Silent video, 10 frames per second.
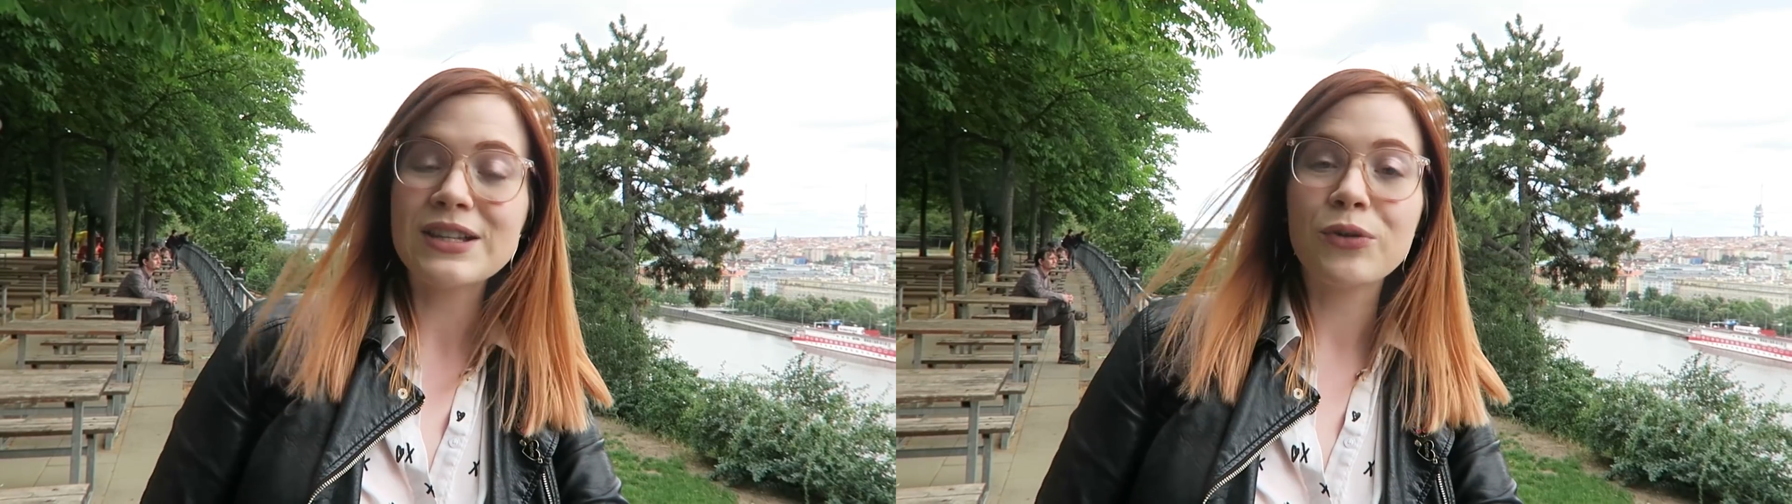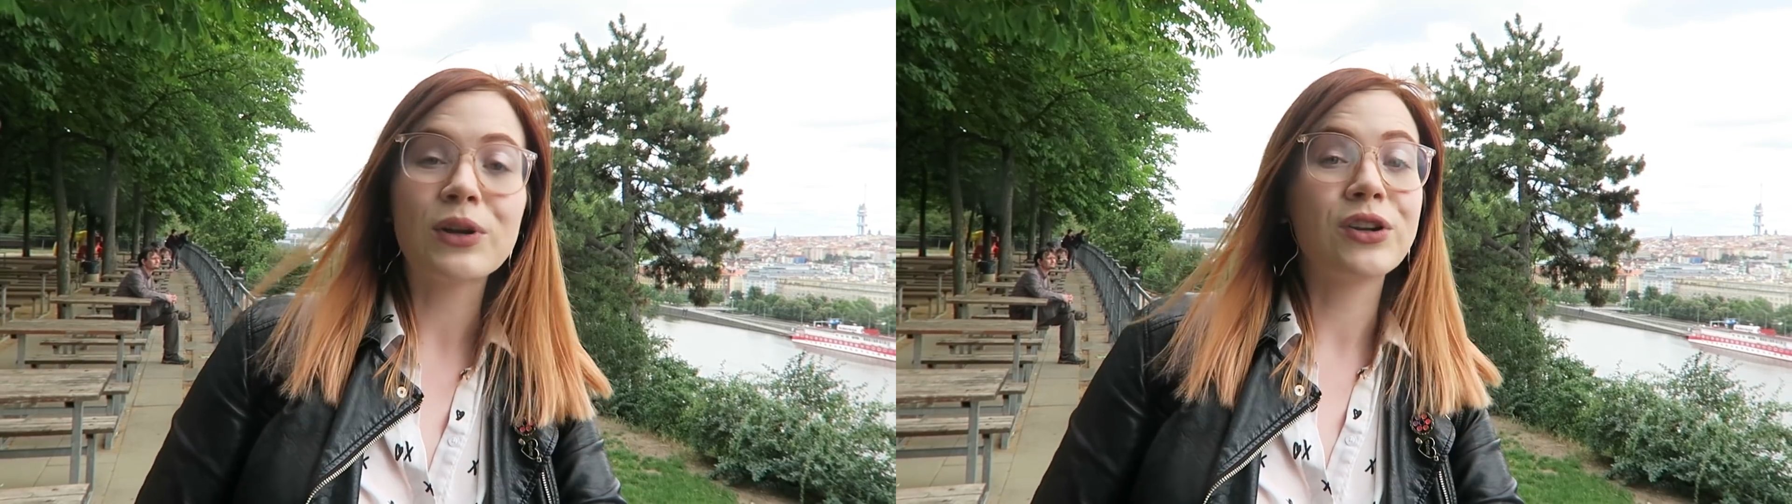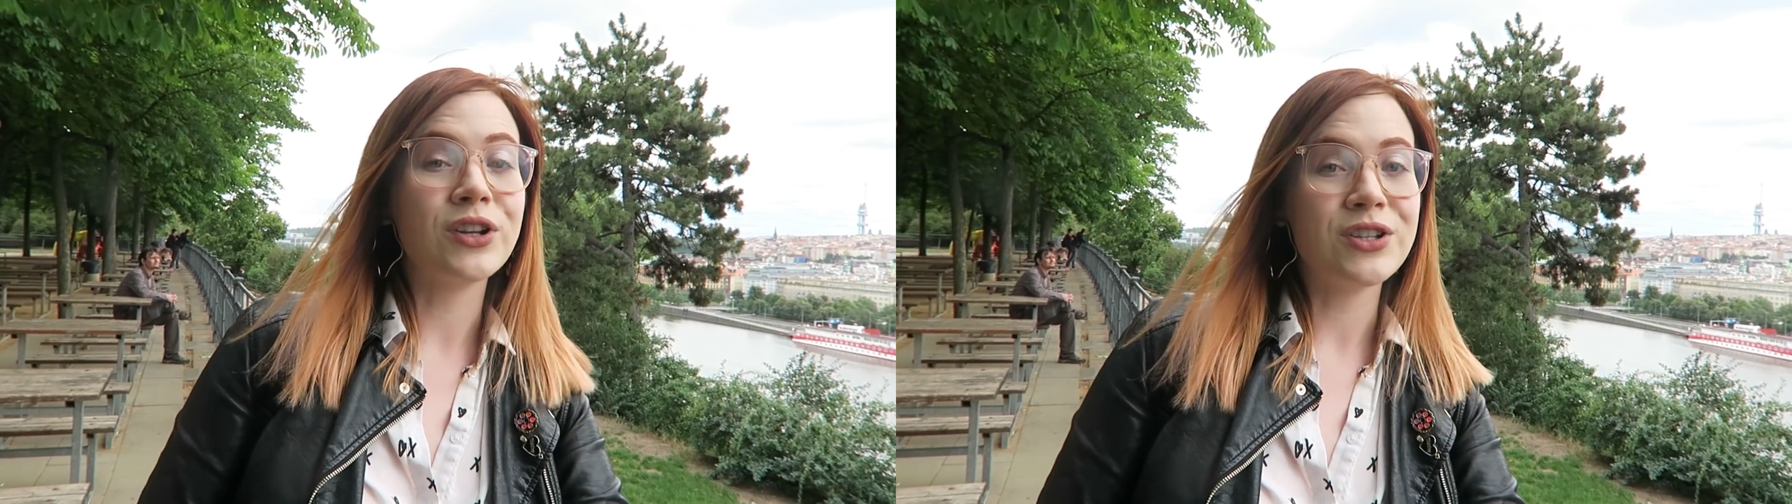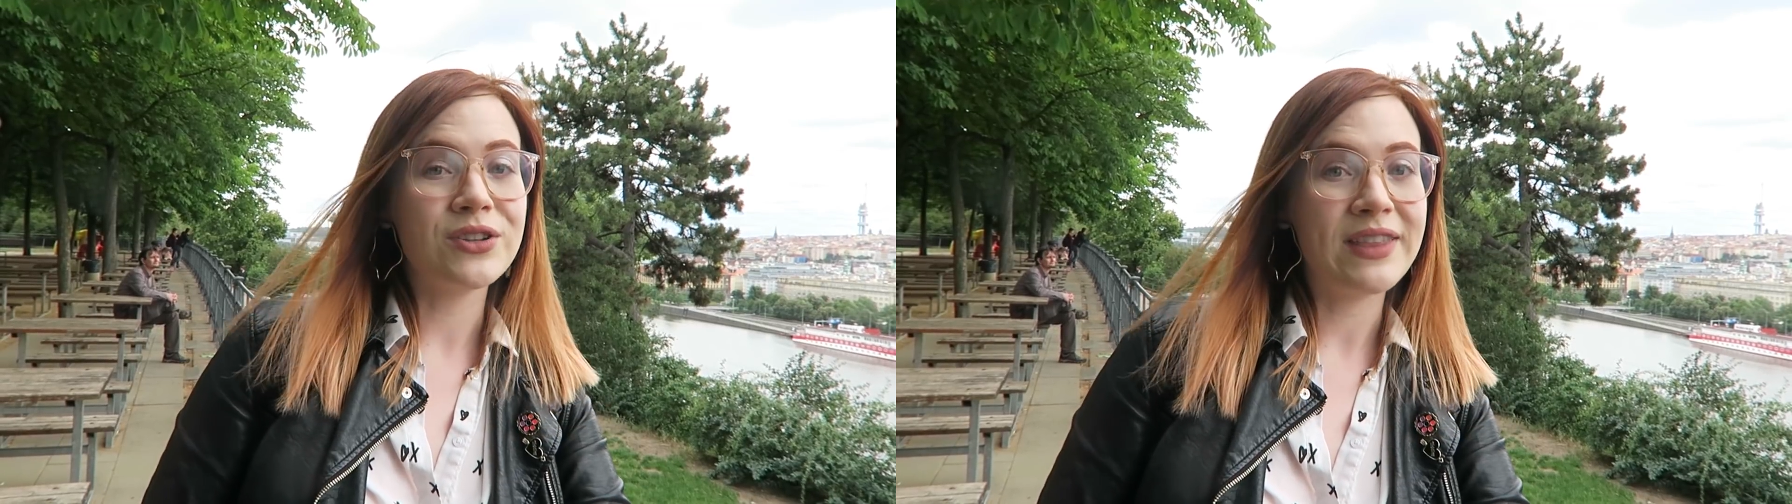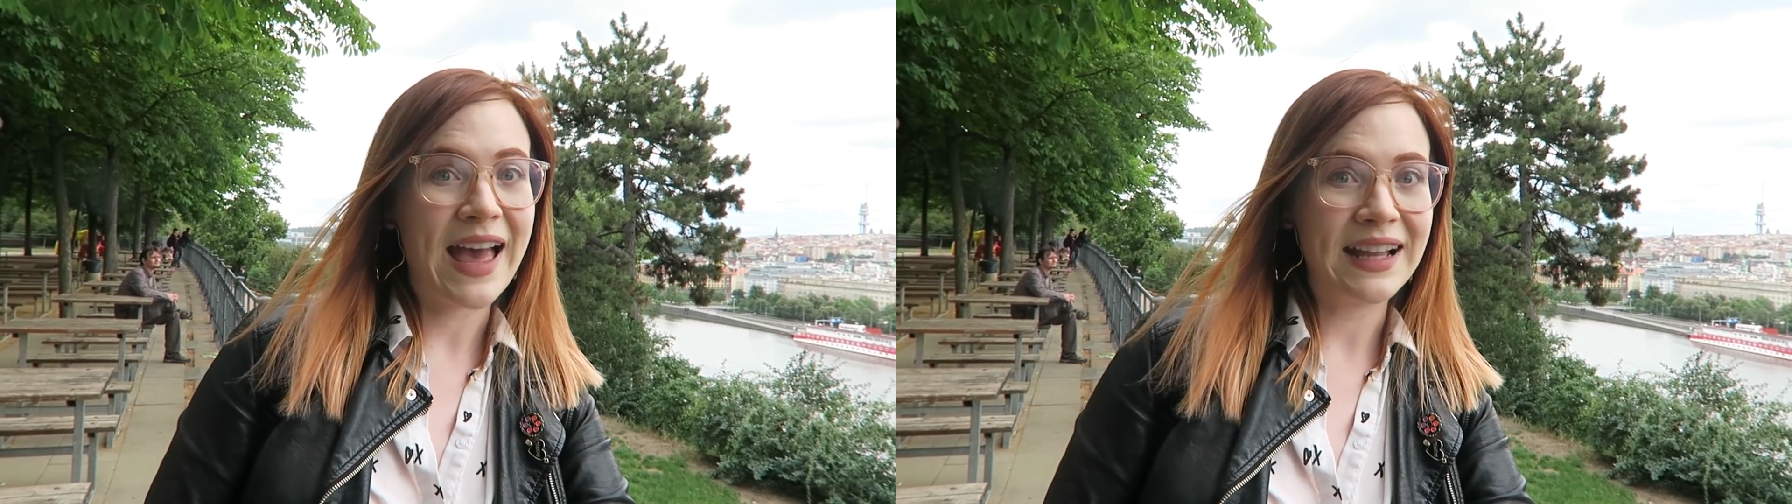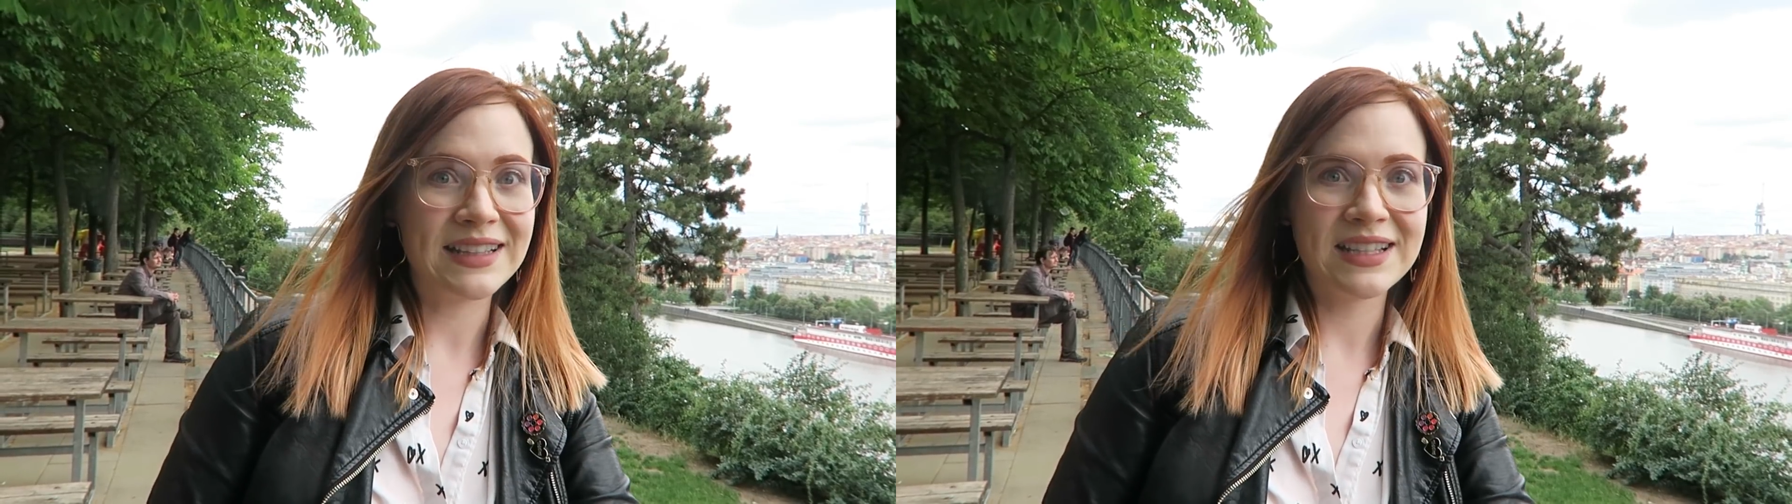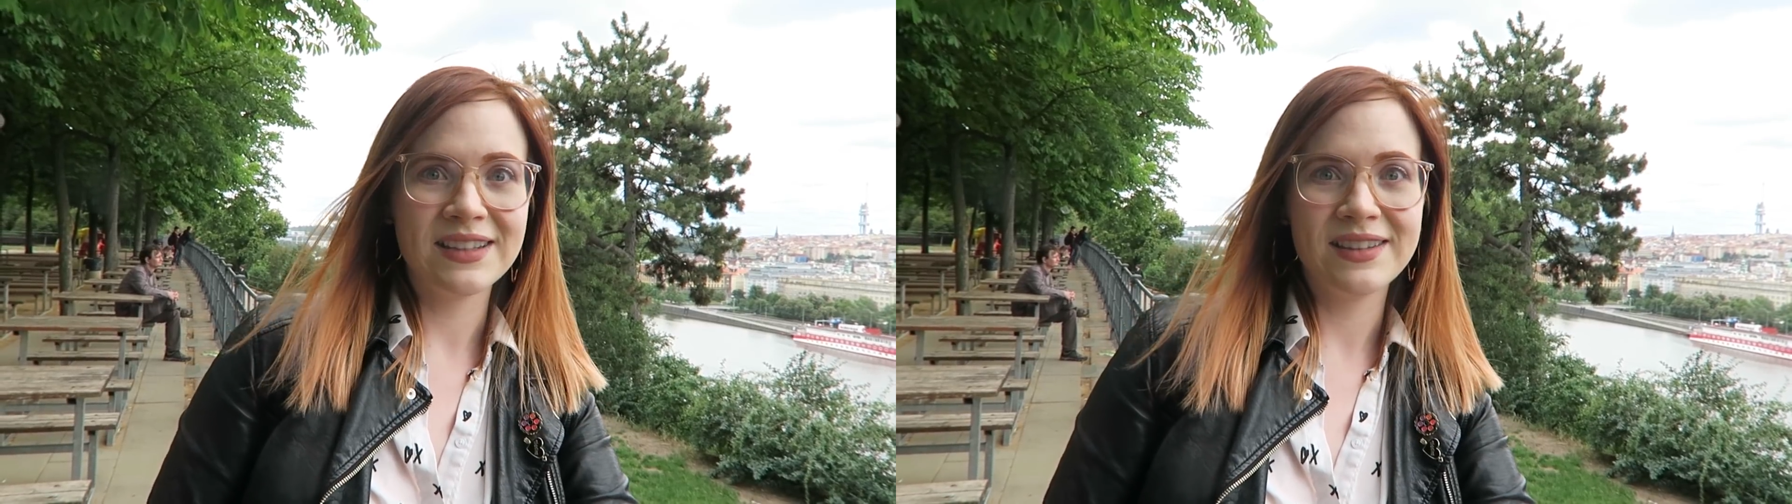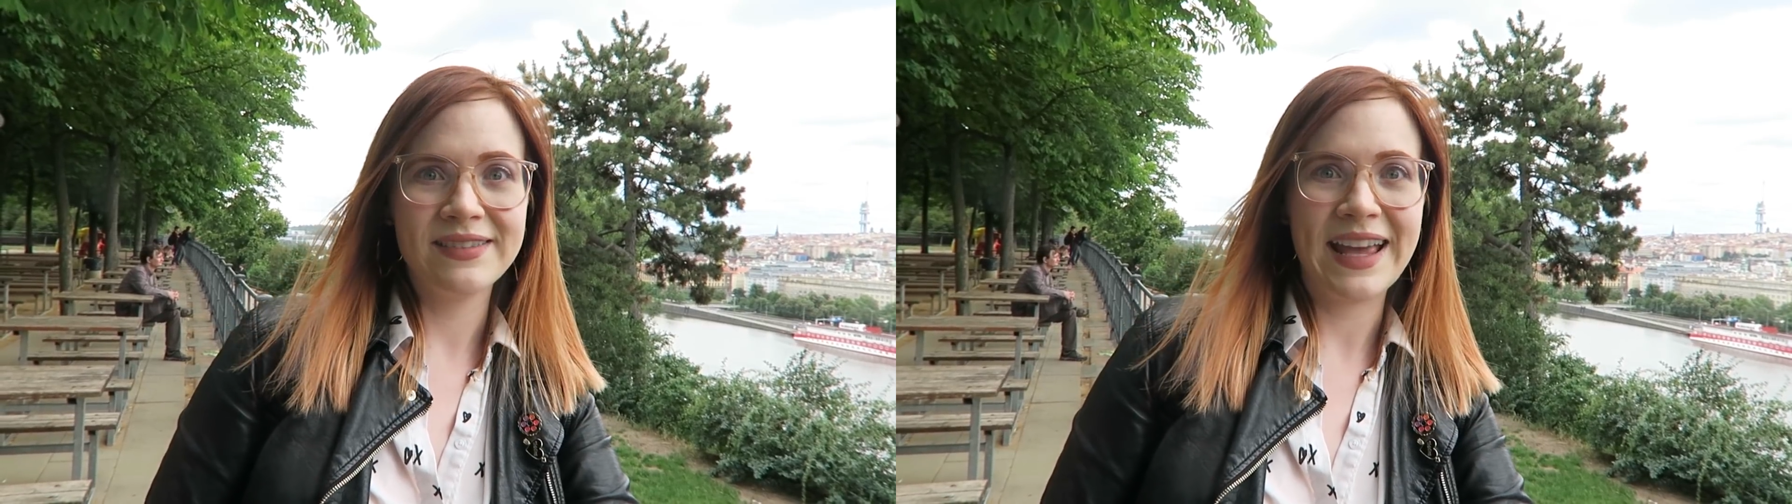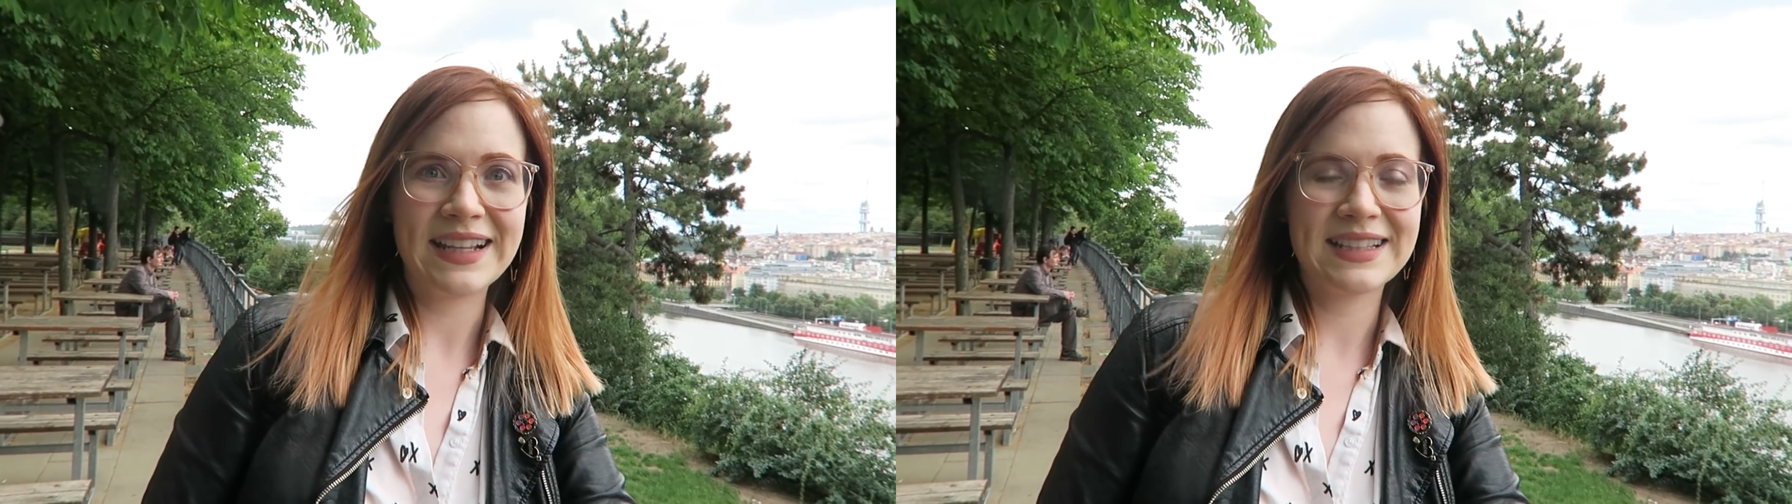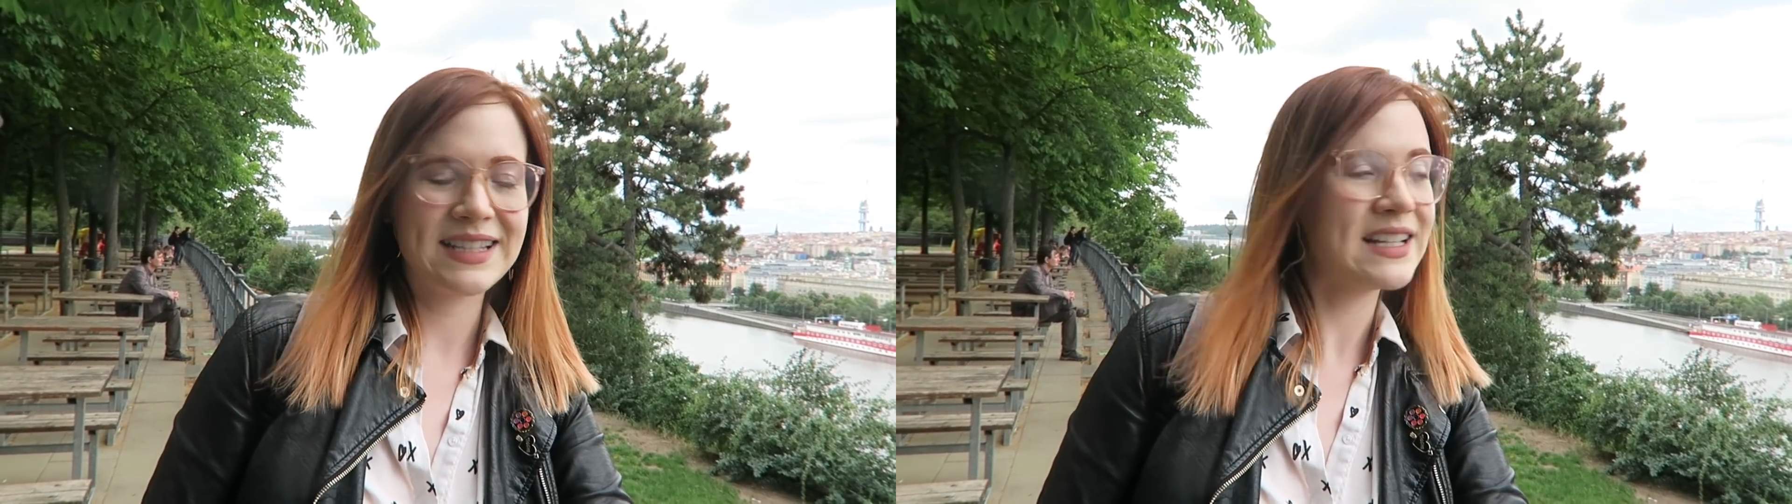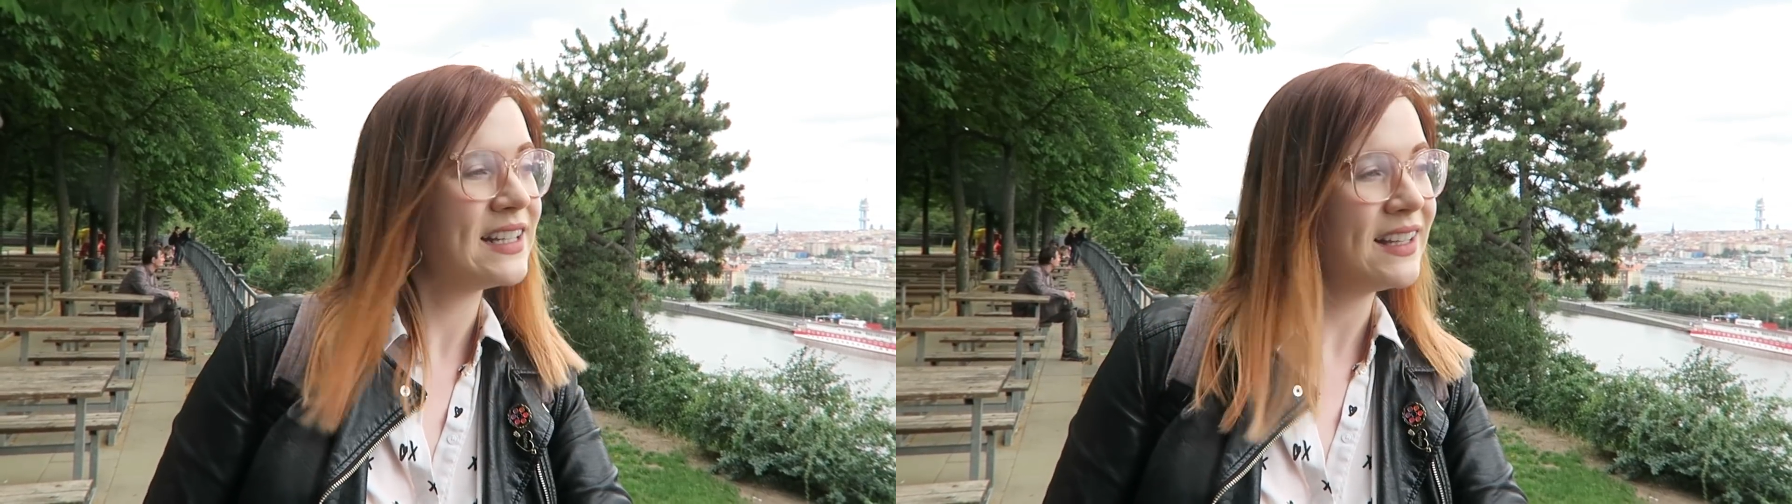So we're gonna do that next,